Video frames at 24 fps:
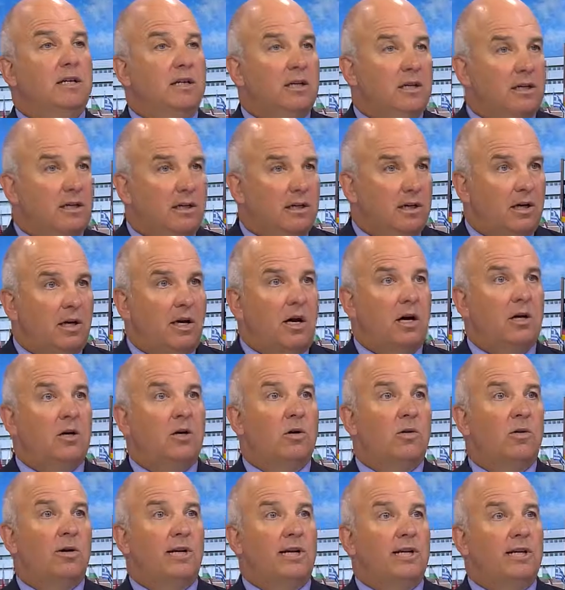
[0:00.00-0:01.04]

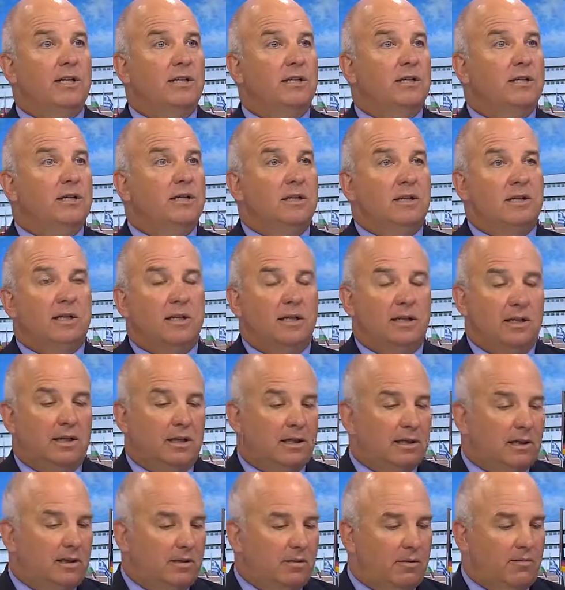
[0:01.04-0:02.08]
Hungary,
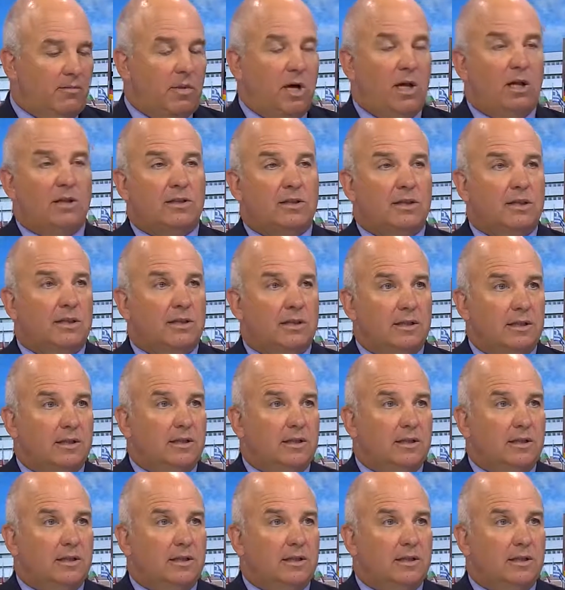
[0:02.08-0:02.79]
Malta.